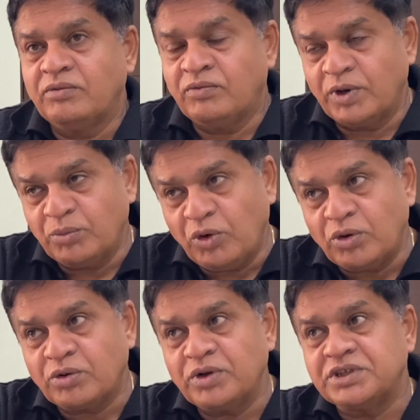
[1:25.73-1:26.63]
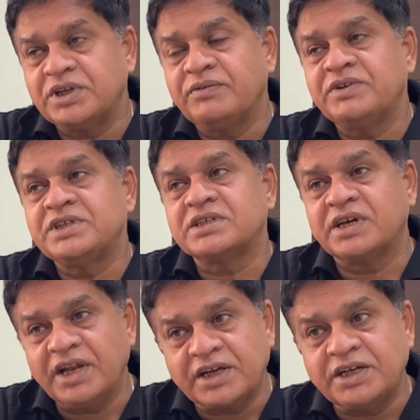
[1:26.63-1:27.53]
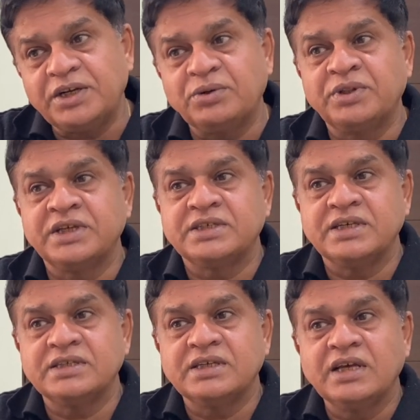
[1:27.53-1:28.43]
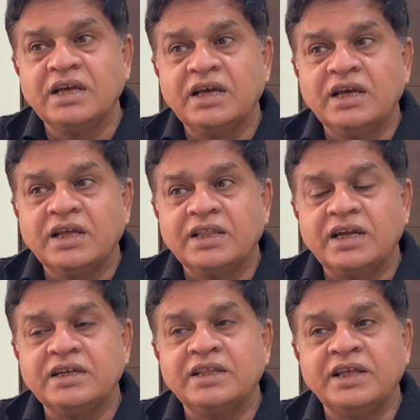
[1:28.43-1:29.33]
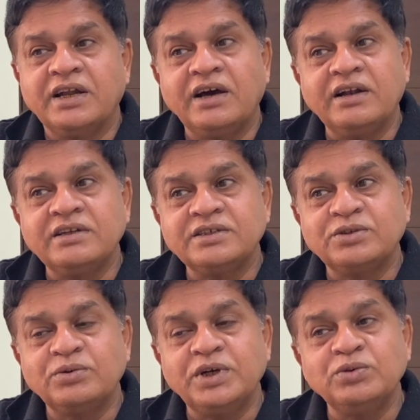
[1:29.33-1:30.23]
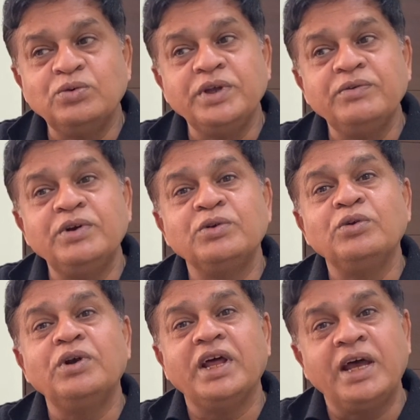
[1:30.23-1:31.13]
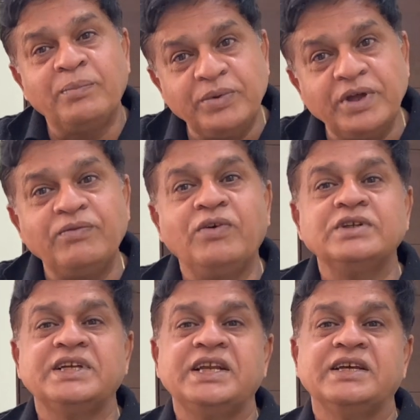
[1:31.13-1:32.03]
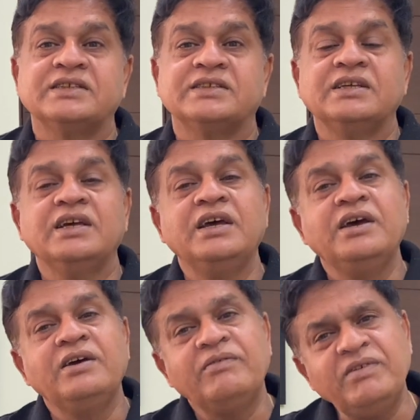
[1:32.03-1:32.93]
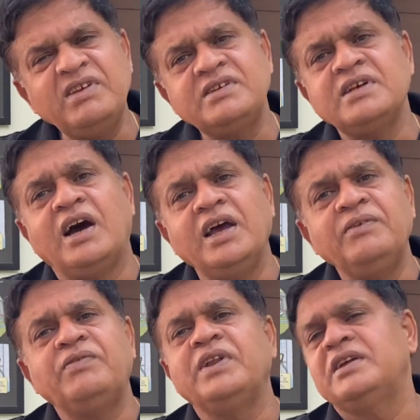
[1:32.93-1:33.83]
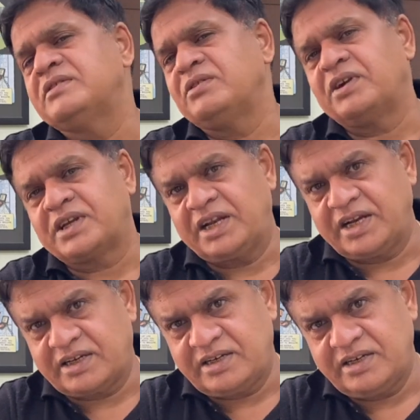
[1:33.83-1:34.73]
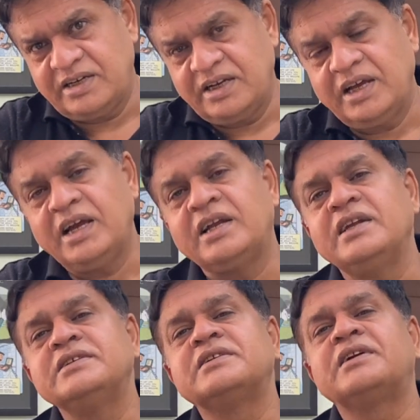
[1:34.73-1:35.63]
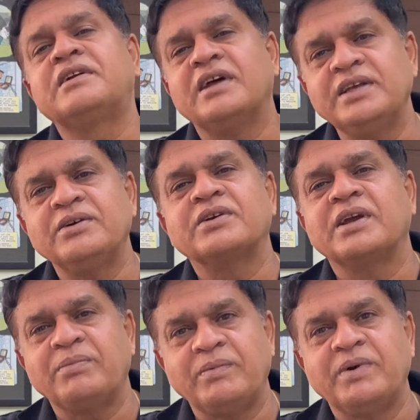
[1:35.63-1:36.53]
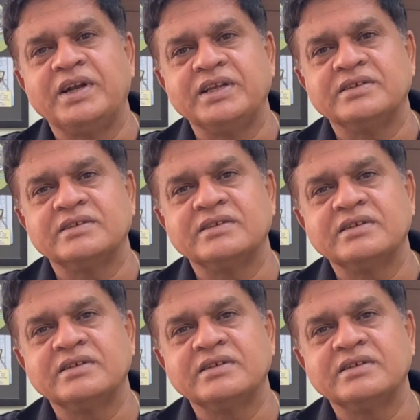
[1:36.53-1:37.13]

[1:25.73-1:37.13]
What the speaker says: one more question which is connected to this is that there are students who even do not appear for CDS, which I feel is not correct. At least try your capabilities.